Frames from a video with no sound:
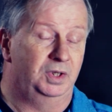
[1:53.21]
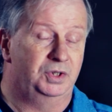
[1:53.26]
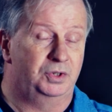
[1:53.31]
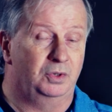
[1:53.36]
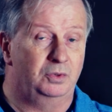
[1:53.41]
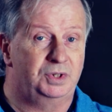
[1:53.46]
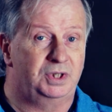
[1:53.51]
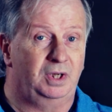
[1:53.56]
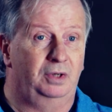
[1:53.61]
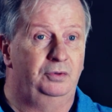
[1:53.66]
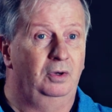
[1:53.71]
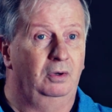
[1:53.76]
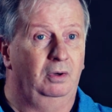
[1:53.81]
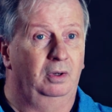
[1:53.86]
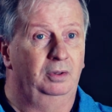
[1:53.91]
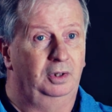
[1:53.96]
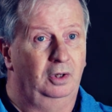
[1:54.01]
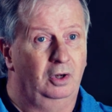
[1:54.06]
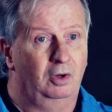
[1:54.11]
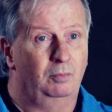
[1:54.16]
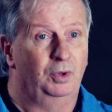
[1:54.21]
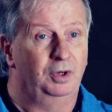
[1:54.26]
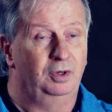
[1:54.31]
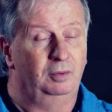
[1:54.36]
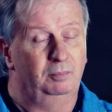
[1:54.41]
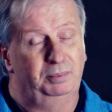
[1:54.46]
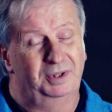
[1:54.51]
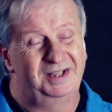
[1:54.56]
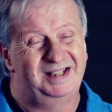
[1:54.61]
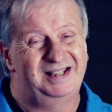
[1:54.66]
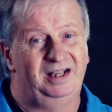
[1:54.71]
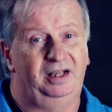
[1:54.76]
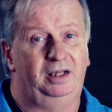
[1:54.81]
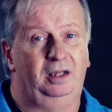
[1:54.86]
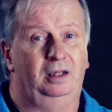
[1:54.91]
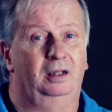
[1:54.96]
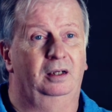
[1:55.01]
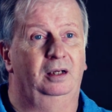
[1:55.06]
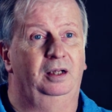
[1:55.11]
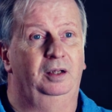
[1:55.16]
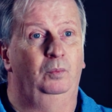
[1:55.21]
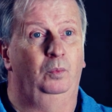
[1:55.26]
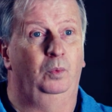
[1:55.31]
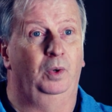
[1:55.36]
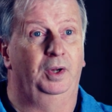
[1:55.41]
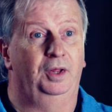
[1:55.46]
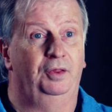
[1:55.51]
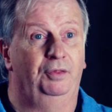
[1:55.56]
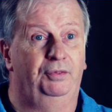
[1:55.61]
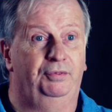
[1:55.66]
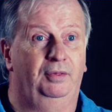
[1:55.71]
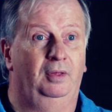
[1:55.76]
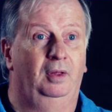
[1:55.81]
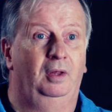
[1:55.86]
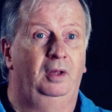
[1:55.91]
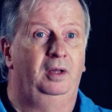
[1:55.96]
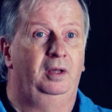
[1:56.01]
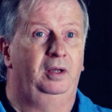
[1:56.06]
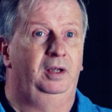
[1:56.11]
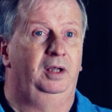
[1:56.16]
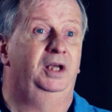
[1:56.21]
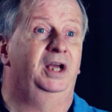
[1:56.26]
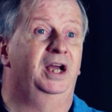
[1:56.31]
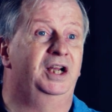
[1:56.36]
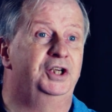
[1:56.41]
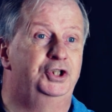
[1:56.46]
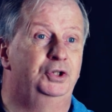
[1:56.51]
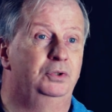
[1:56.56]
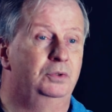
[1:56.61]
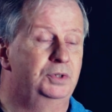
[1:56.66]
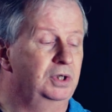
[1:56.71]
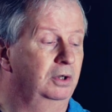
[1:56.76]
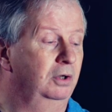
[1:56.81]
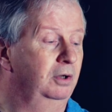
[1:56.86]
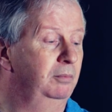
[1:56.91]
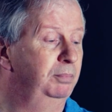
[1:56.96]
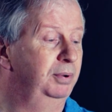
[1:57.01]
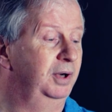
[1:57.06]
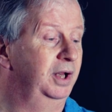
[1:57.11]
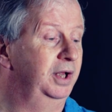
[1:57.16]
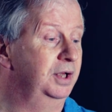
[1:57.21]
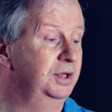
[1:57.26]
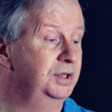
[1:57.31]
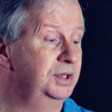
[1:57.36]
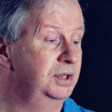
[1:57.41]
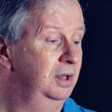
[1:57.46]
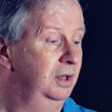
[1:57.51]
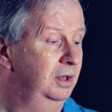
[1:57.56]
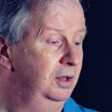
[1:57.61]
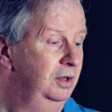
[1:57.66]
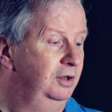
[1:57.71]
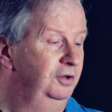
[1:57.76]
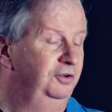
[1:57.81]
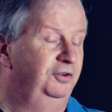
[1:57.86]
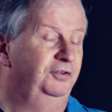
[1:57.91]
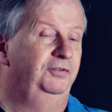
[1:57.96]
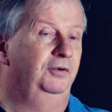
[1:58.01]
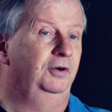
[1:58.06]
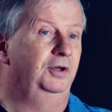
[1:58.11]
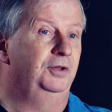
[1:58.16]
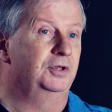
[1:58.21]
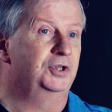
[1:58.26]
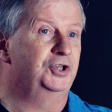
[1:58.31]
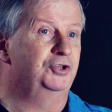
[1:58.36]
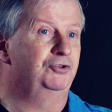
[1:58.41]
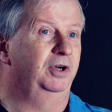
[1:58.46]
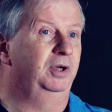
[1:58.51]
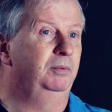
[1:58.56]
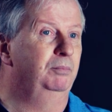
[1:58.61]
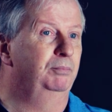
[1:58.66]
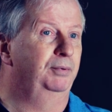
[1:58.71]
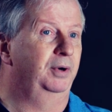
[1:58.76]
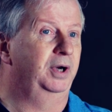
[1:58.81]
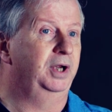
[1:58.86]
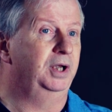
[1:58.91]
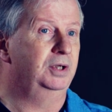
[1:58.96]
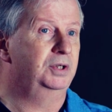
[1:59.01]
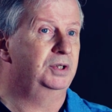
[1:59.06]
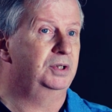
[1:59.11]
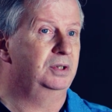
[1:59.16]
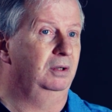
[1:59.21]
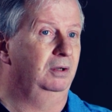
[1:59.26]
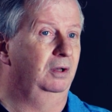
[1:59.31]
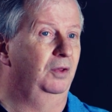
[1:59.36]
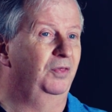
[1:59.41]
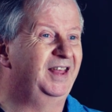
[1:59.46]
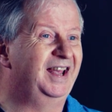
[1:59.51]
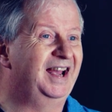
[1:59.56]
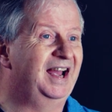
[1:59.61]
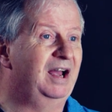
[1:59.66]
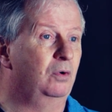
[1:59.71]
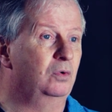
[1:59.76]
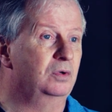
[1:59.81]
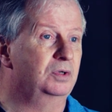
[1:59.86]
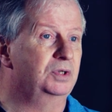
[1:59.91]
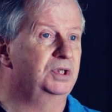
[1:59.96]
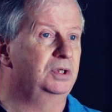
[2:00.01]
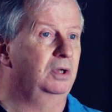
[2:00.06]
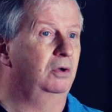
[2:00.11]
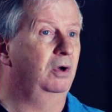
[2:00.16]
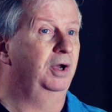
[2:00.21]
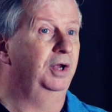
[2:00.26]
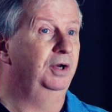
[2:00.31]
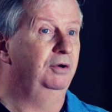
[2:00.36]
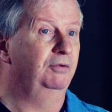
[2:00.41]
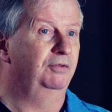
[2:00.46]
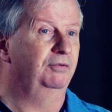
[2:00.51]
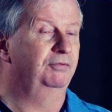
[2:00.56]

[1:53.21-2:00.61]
It's also not uncommon, and particularly with casual type players, to find the string breaks on the outside of